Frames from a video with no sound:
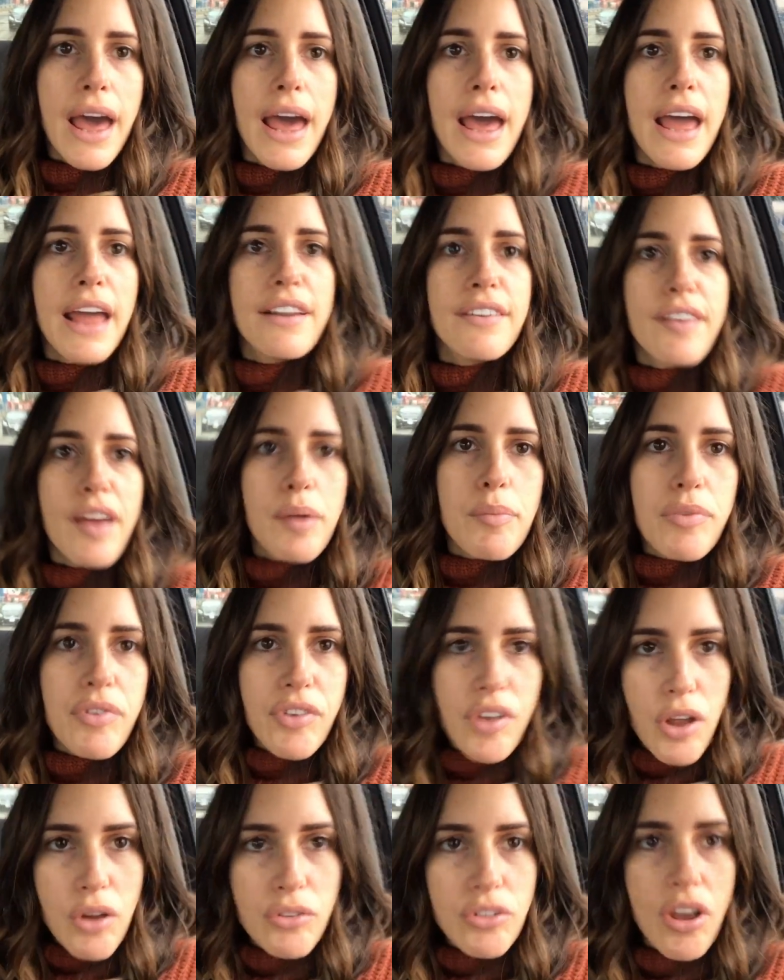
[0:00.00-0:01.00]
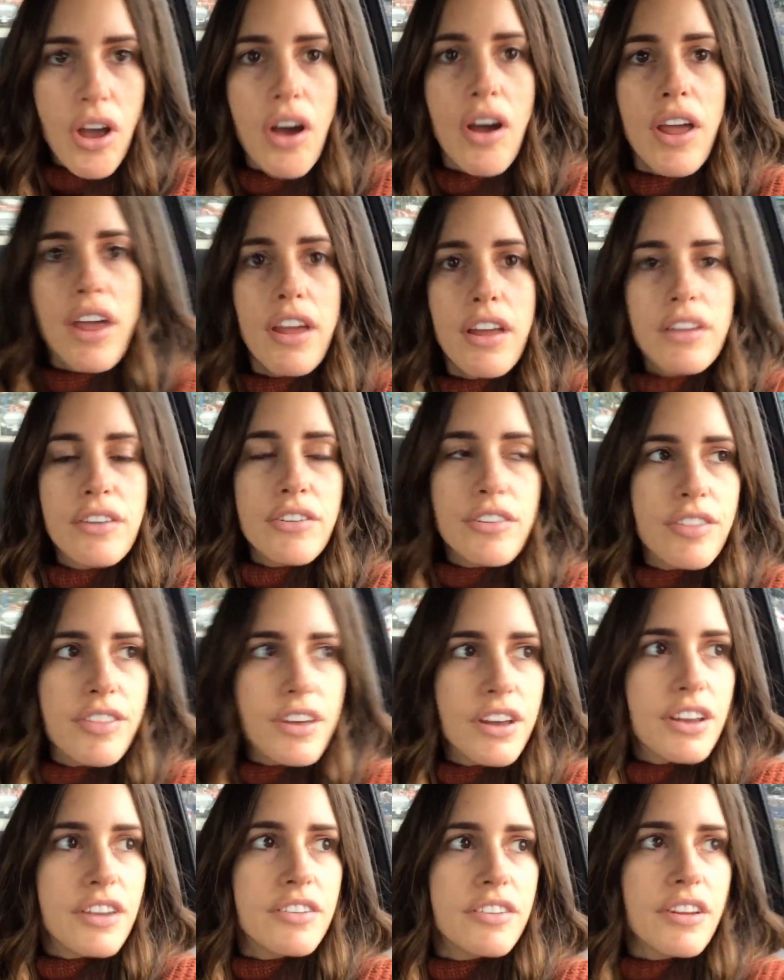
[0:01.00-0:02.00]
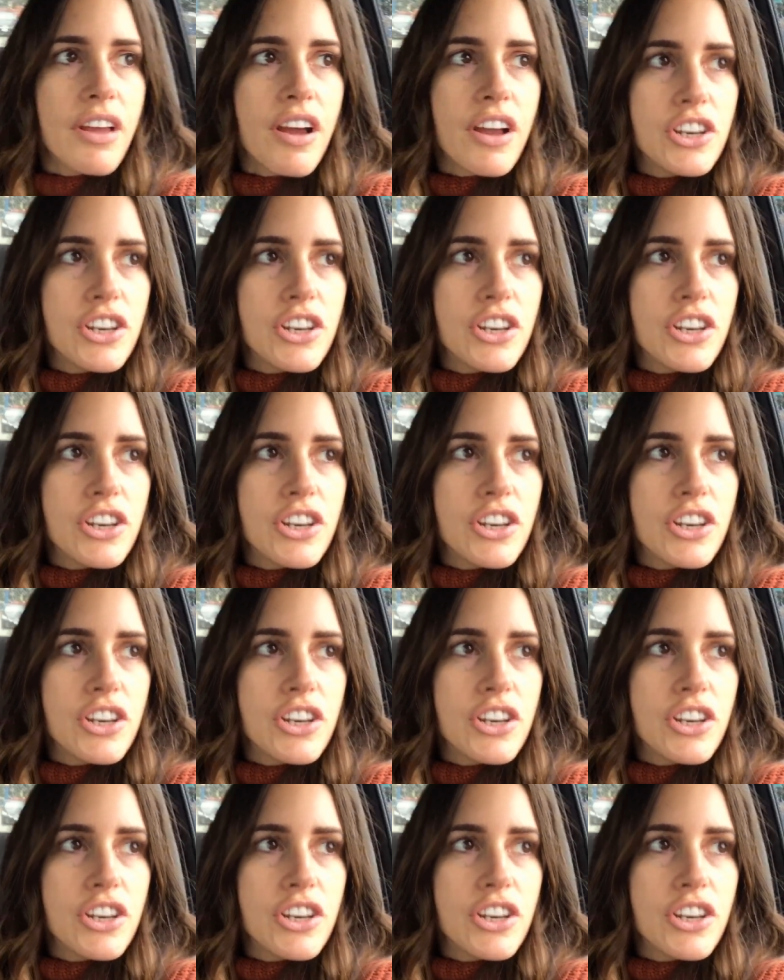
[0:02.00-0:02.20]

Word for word: And I'm so tired that